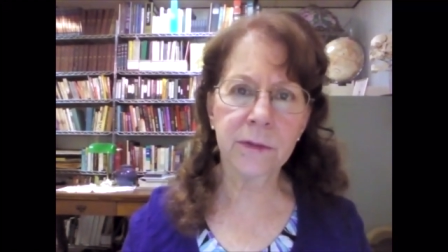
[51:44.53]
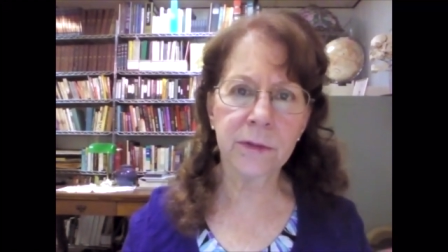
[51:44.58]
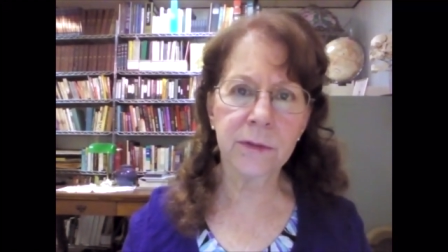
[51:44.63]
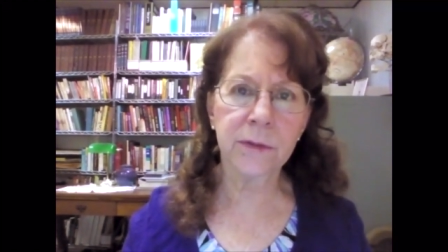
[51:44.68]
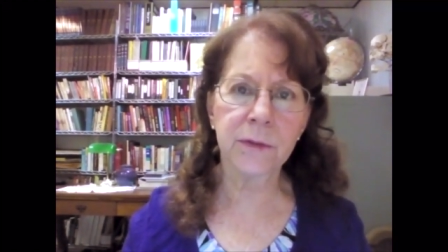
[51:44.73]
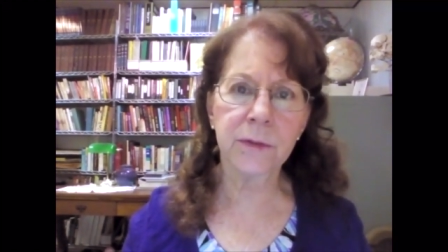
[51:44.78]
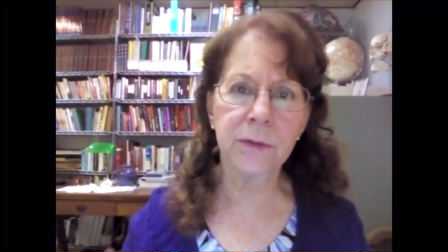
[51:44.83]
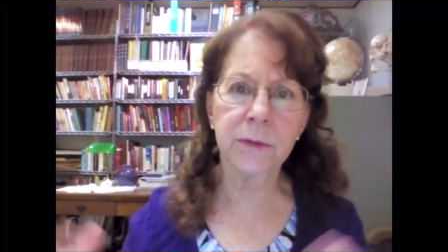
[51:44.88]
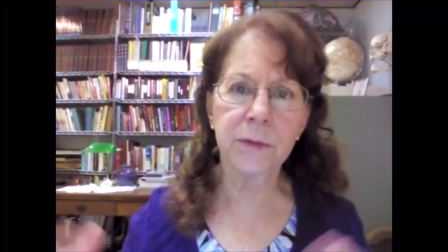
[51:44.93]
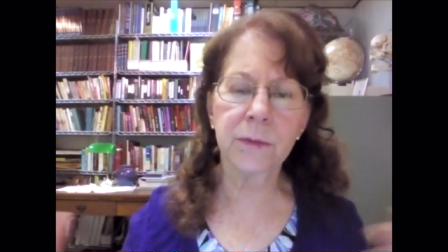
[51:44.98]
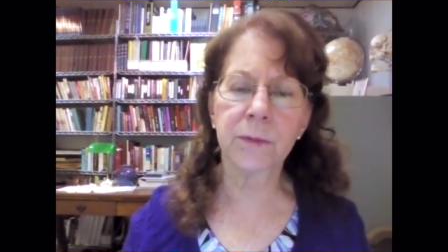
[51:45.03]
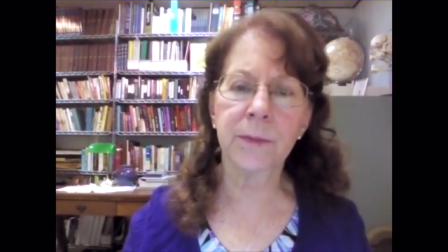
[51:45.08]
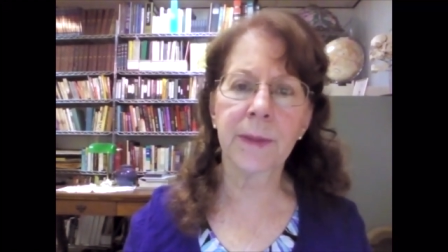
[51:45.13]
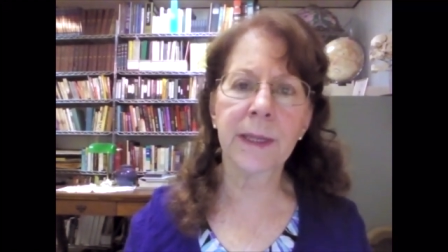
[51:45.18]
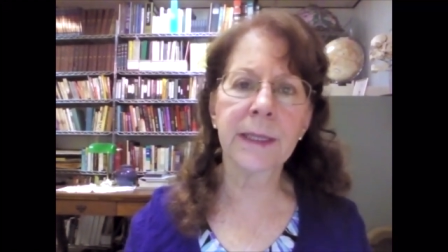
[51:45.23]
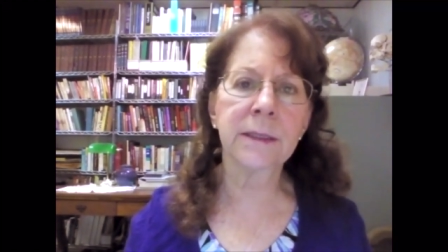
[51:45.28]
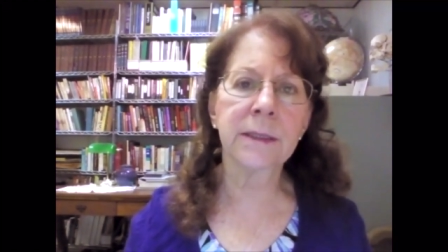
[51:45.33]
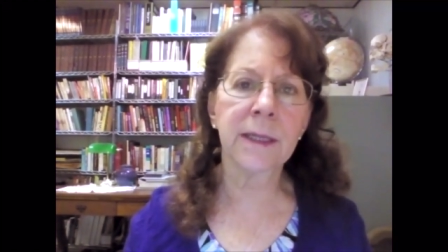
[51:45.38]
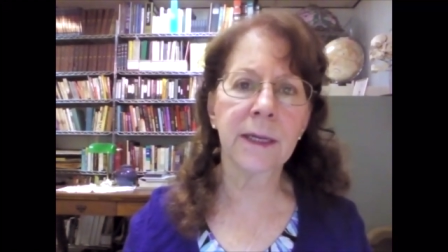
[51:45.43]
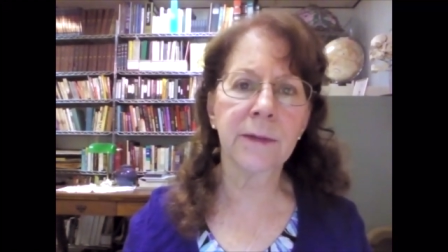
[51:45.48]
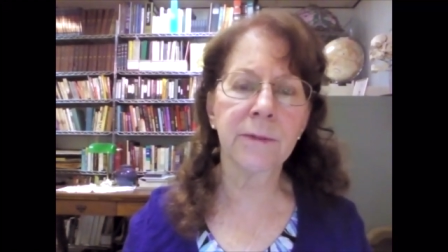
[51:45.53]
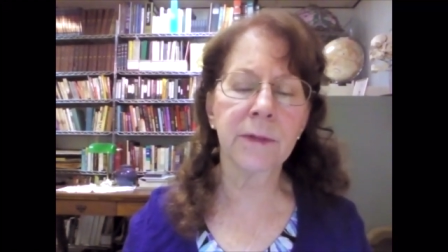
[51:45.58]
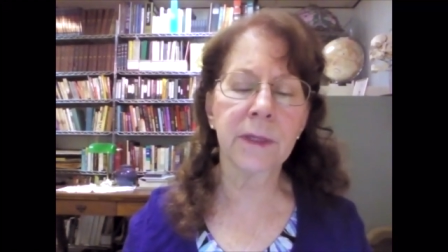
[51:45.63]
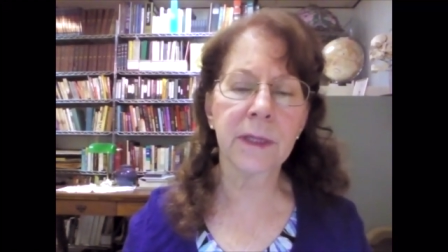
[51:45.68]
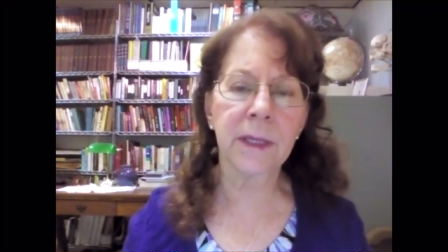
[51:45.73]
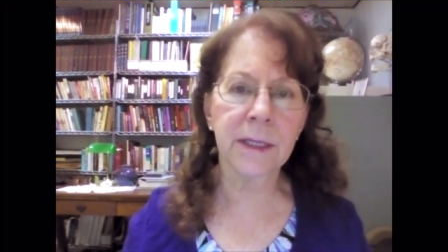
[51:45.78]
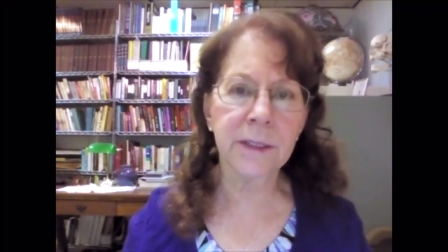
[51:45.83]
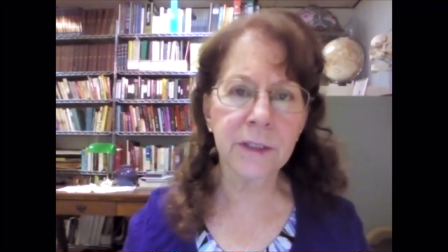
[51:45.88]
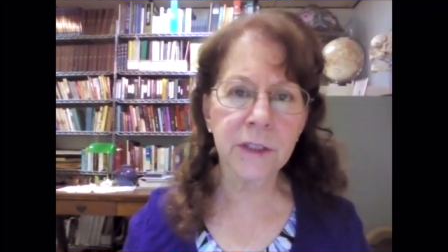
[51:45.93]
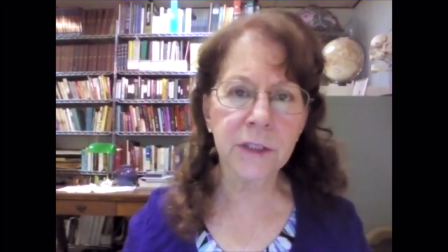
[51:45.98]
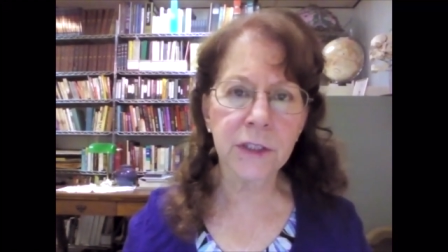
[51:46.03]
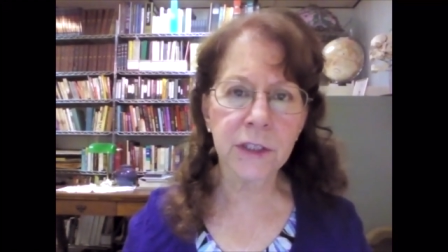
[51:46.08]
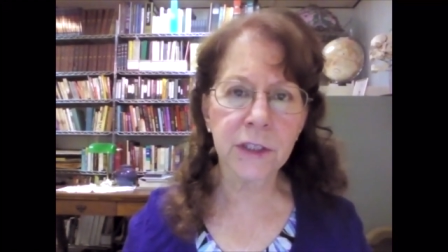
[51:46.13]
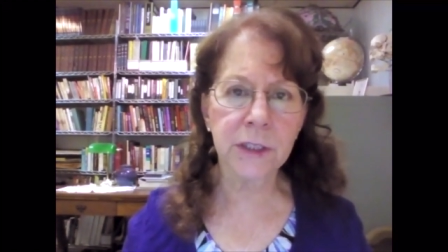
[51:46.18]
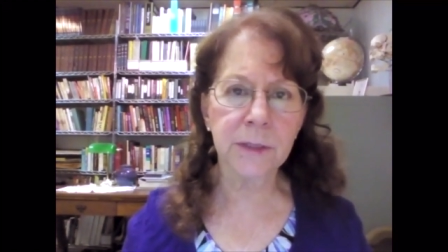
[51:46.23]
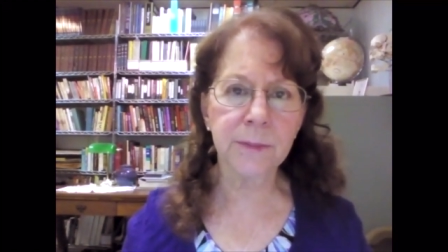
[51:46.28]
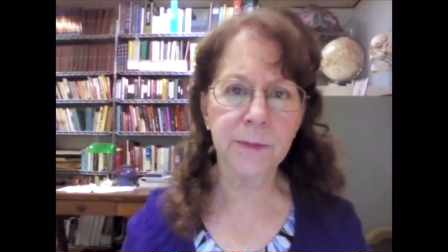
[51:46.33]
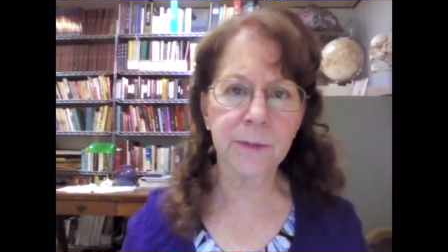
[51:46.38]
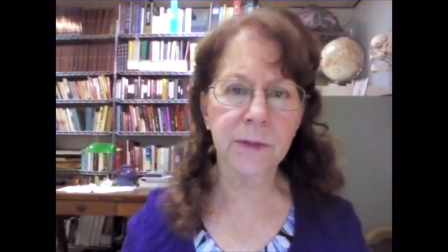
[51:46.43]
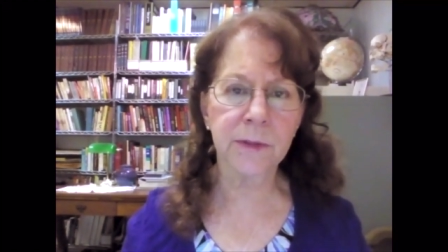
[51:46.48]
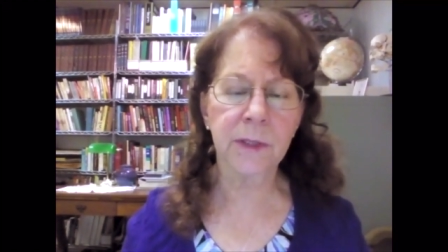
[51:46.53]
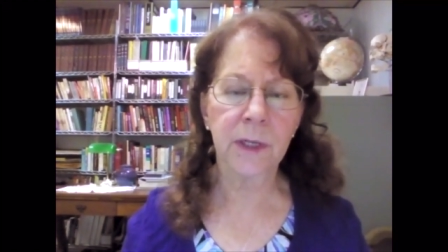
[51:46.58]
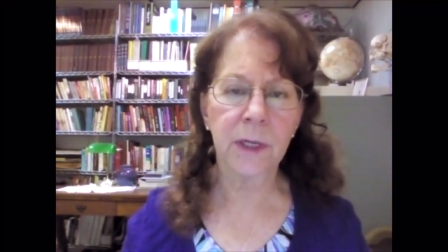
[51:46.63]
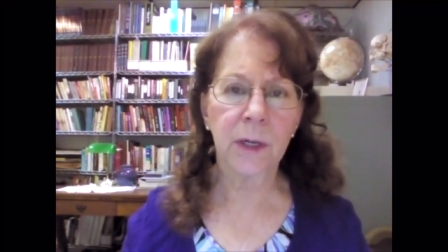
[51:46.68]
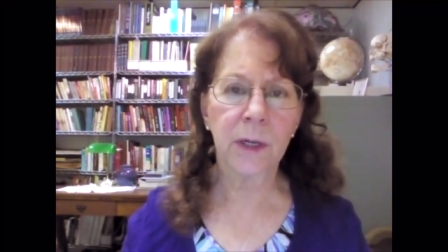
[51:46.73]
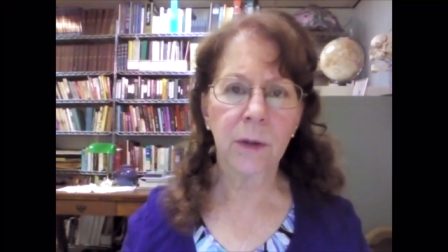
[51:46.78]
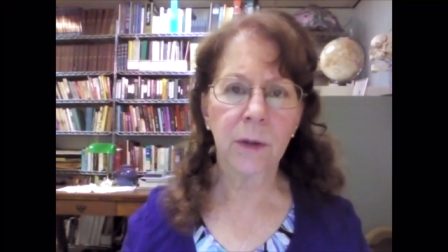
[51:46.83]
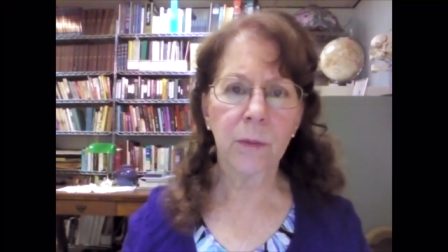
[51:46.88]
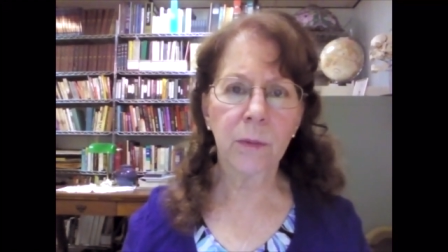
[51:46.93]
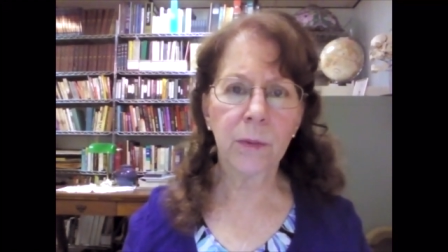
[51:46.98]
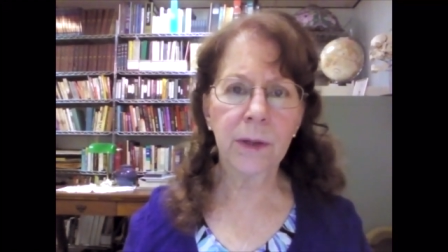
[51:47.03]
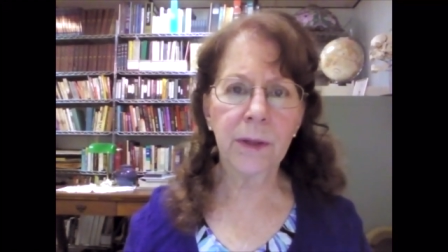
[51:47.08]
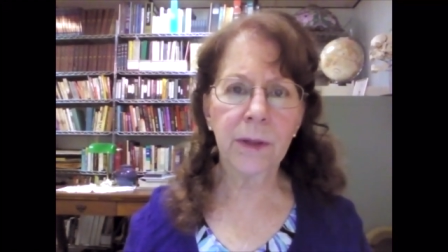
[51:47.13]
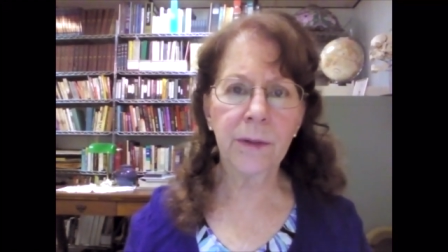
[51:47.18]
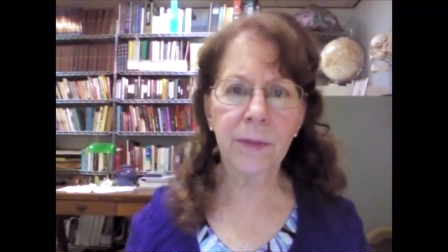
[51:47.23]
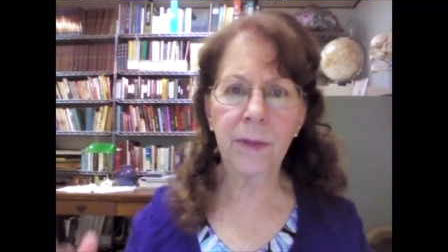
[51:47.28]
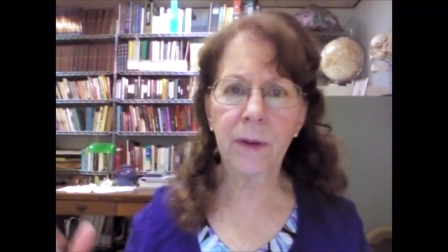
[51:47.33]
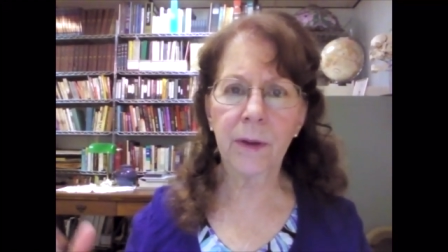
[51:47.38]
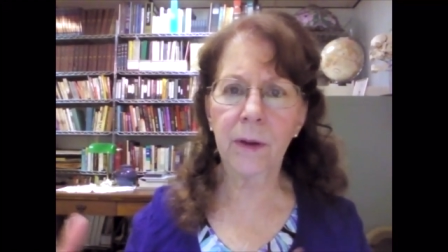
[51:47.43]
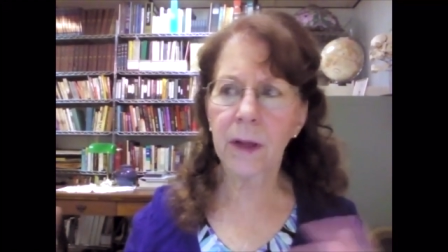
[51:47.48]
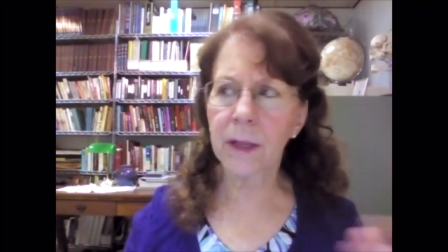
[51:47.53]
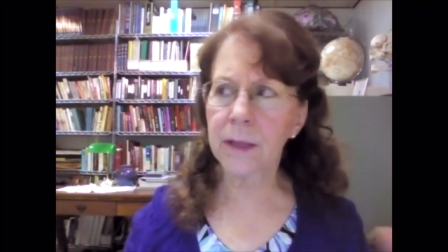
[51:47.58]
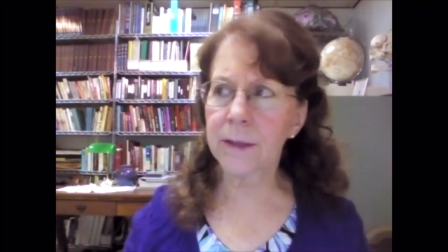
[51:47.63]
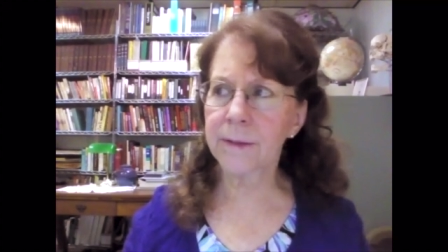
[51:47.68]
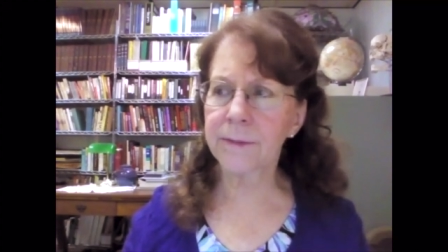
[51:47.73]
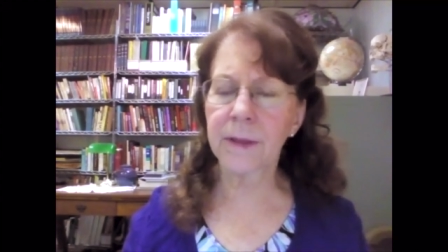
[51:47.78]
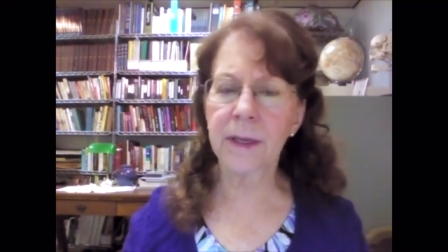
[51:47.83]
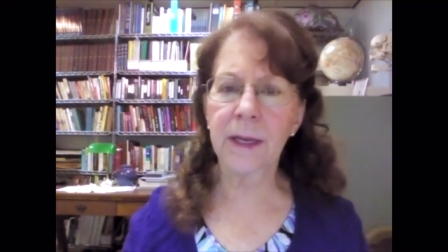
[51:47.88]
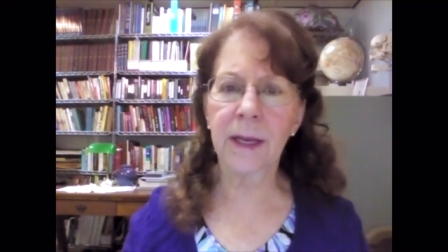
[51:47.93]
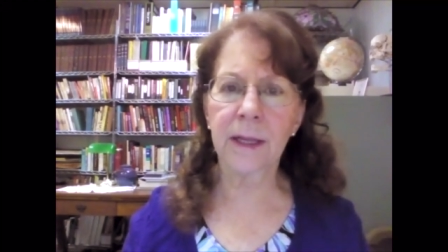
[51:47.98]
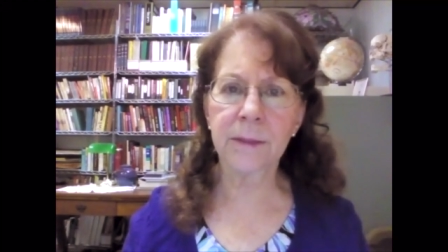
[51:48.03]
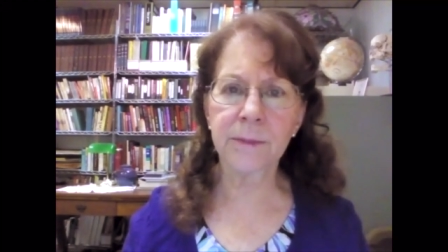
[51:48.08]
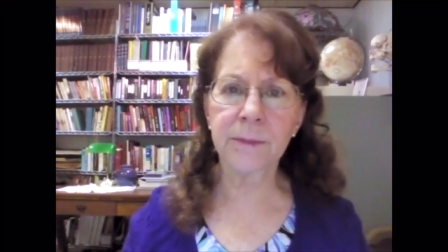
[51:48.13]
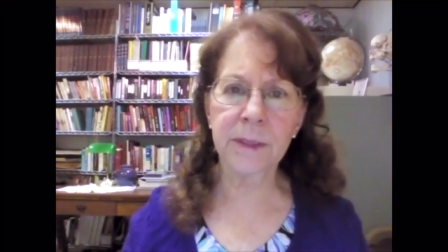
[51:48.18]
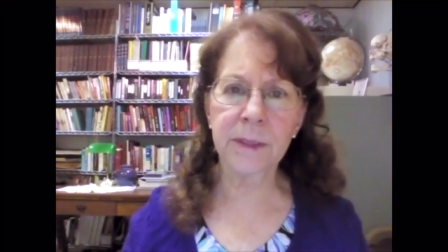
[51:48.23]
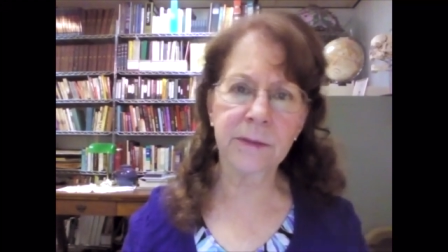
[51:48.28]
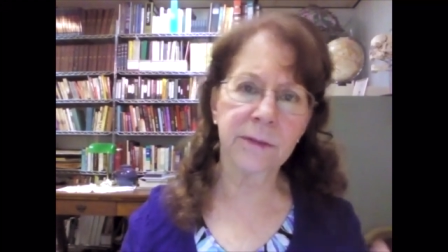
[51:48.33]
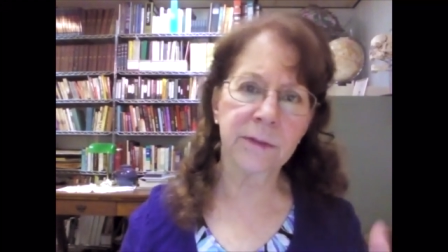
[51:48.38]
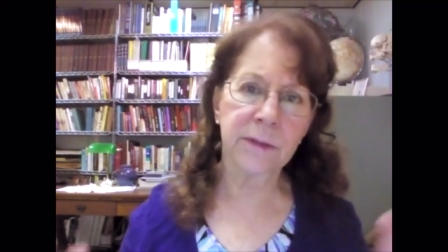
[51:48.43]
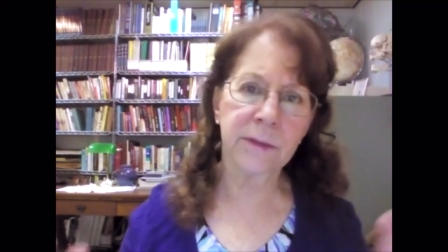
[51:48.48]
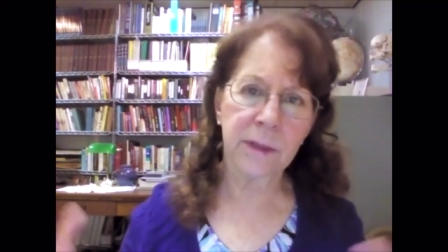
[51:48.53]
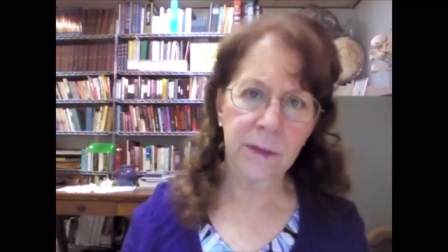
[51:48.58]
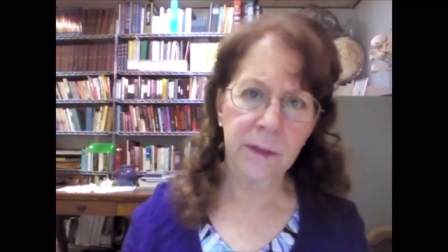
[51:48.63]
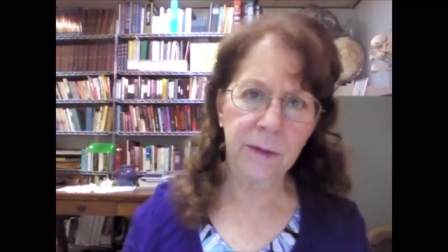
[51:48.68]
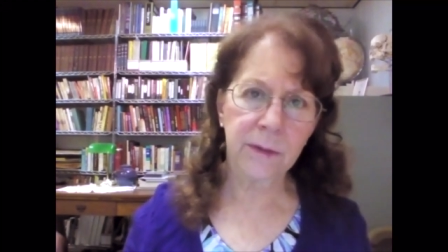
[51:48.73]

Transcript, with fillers: to maintain relationships with all of the elements.